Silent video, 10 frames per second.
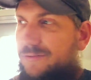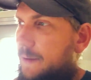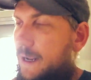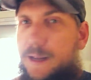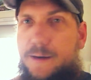
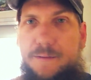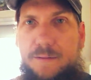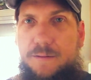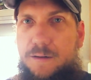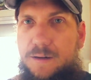man,
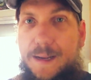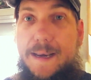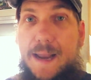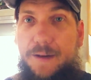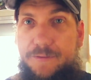I'm gonna
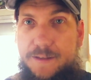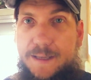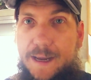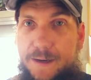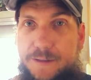knife this
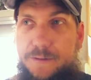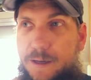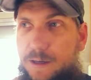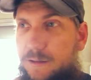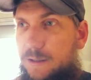can of
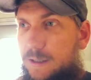tuna.